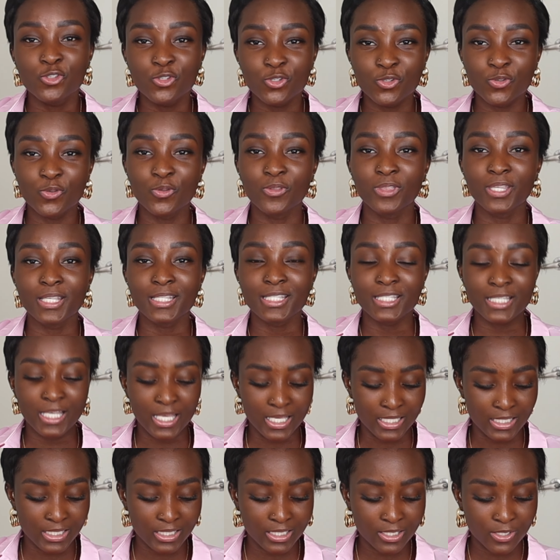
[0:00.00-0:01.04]
to the
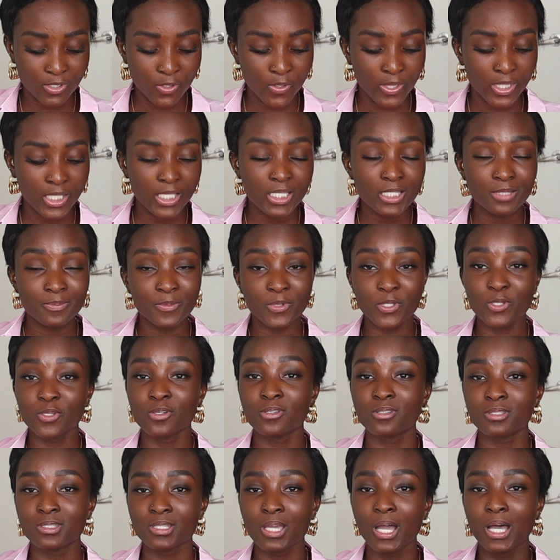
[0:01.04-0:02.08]
test. So these
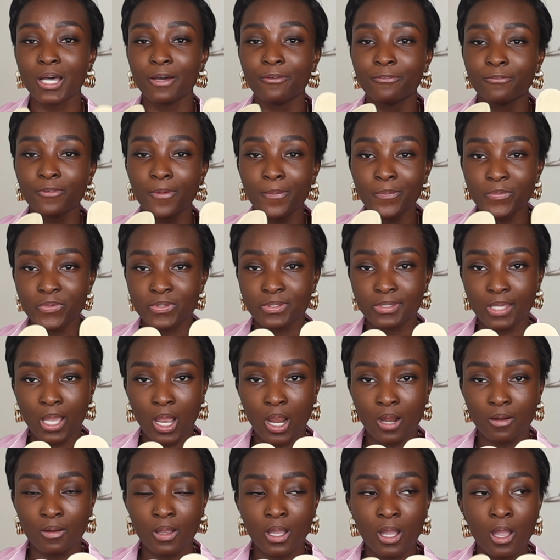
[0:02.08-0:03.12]
mules are from
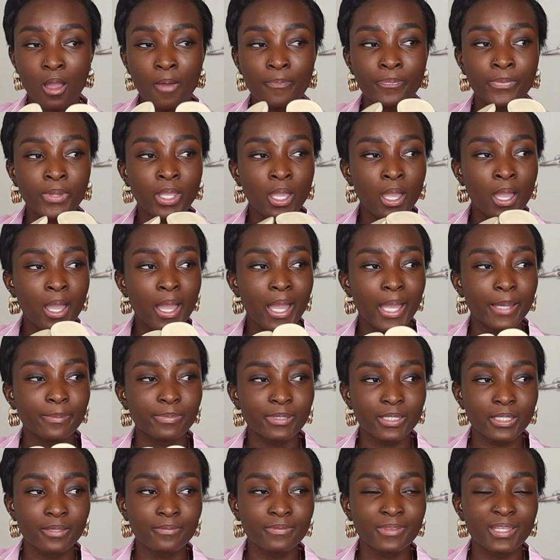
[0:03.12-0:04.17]
Zara. I
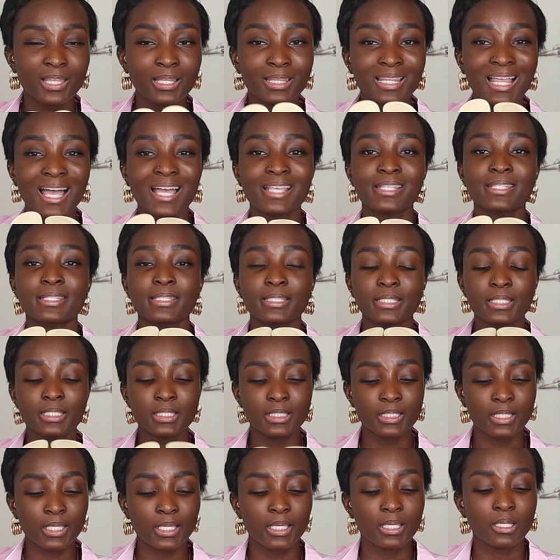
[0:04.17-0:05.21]
believe they're last
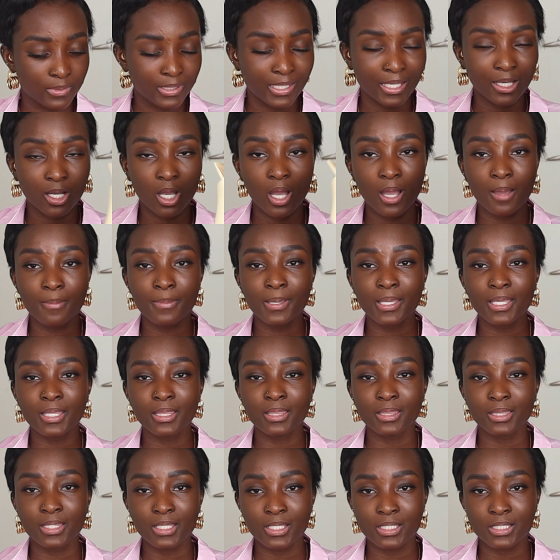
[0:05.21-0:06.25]
season. They come
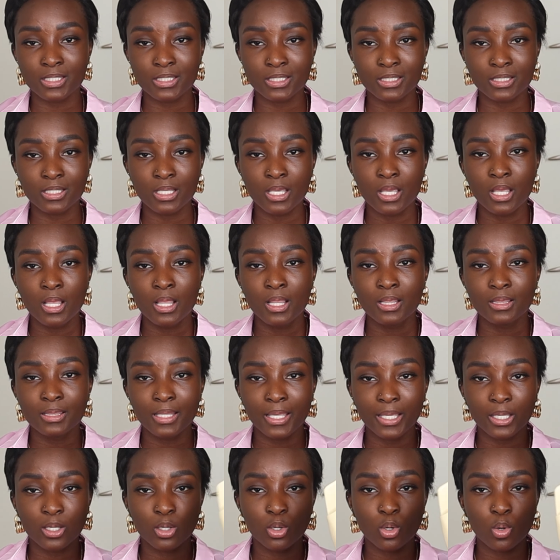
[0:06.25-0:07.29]
in this
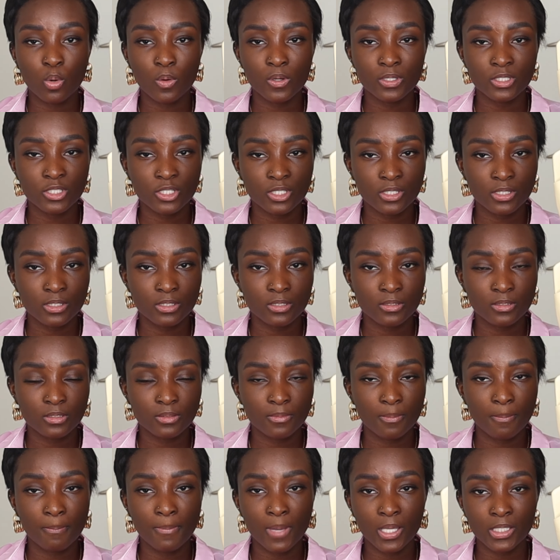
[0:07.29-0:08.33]
like gorgeous
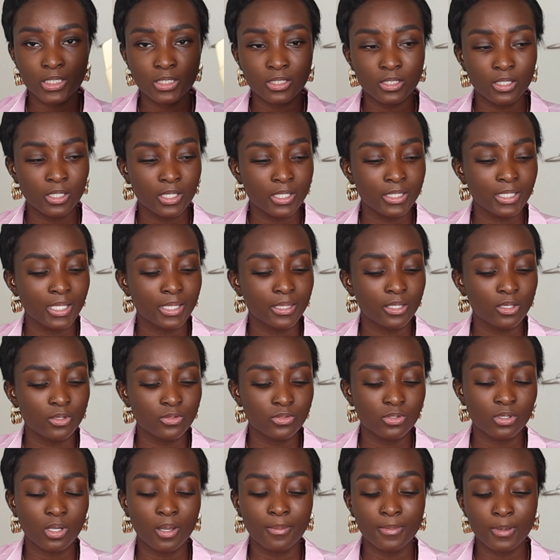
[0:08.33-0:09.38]
mustard, and they
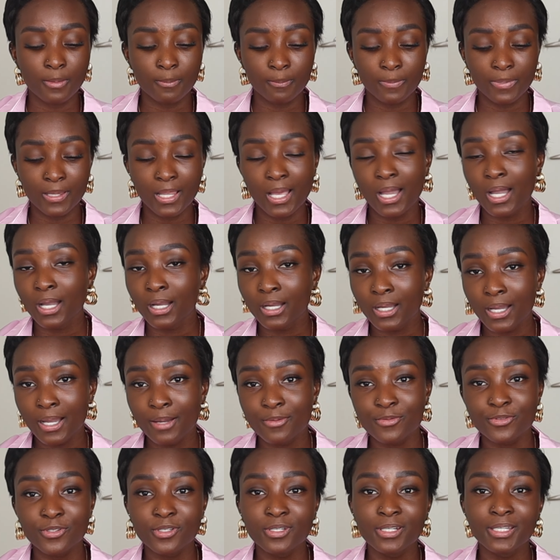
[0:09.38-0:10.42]
also come in black. I
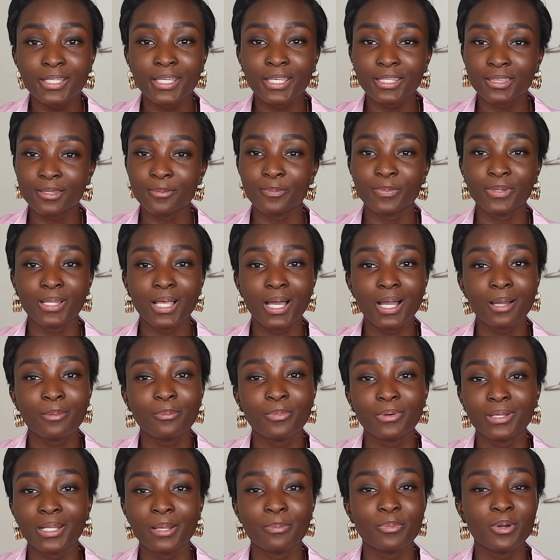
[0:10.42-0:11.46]
was gonna get the black,
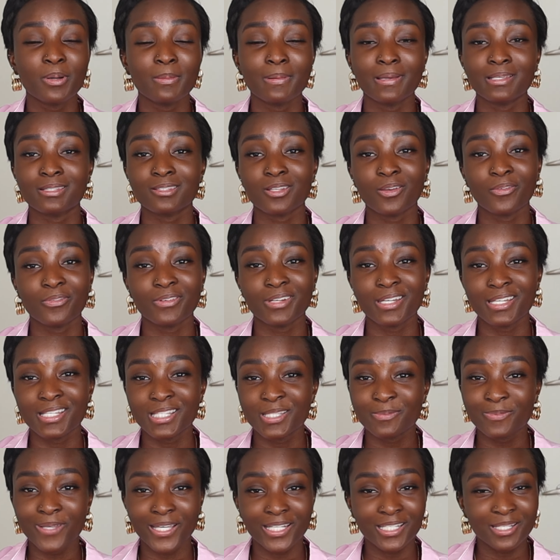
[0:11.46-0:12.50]
but I put myself in a
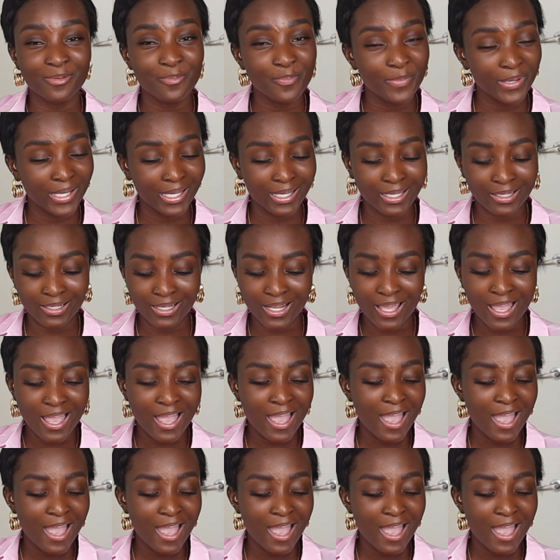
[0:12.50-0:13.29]
standing bun.